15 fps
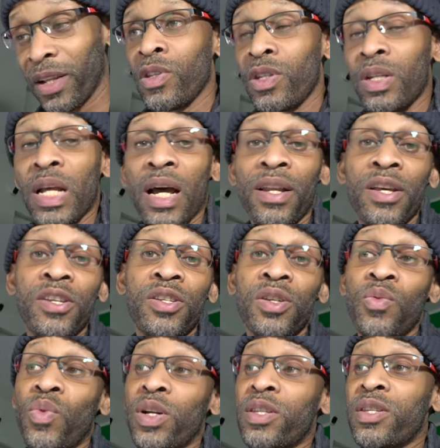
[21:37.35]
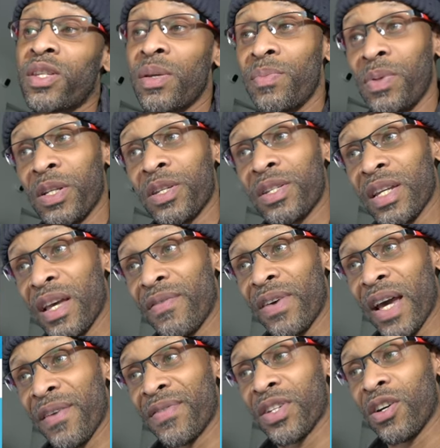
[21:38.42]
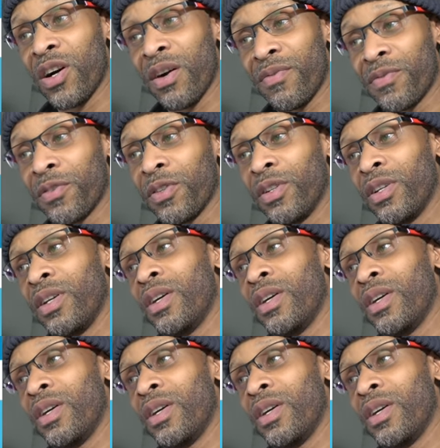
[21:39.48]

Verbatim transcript: So now let's see what SimpliSafe have to offer.